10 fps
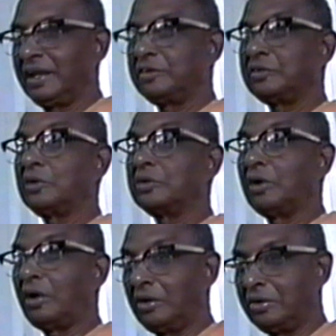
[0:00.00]
So
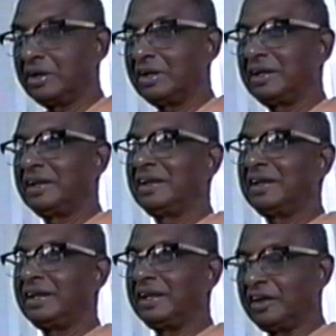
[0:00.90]
God
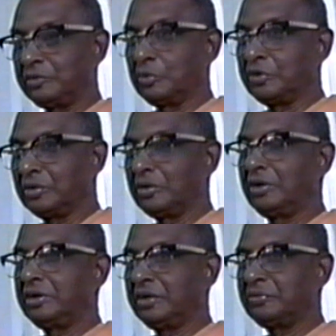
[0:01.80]
is putting
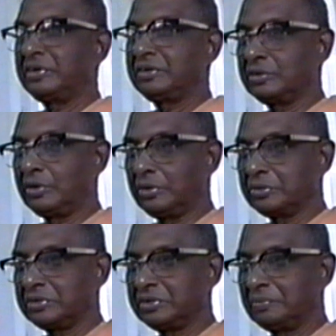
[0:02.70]
on different
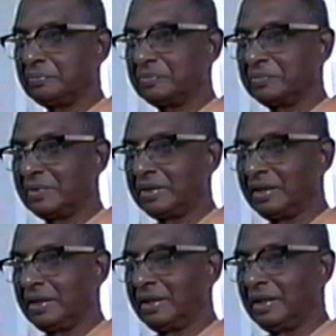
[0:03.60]
clothes.
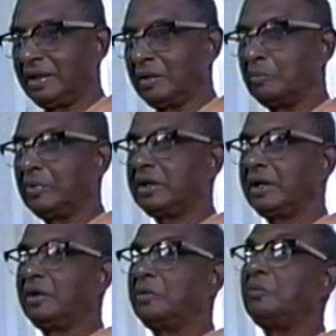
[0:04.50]
But
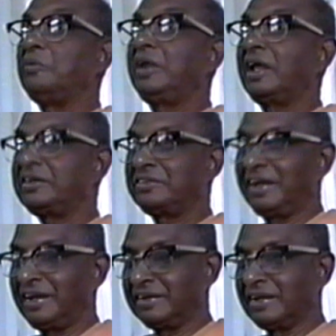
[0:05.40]
we are
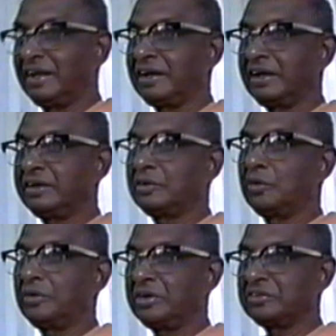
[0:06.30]
saying that red
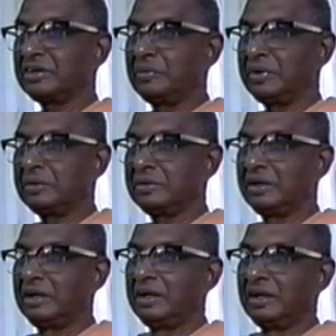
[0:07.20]
coat is coming
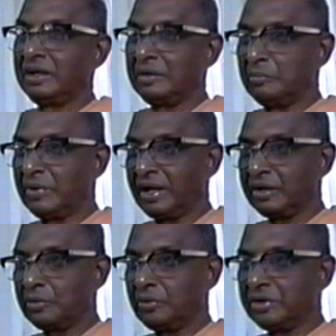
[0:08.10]
blood
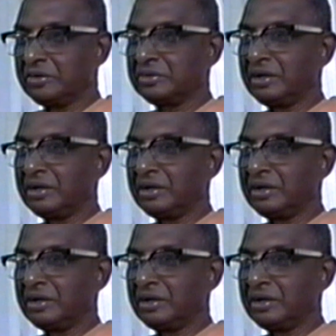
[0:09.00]
is coming.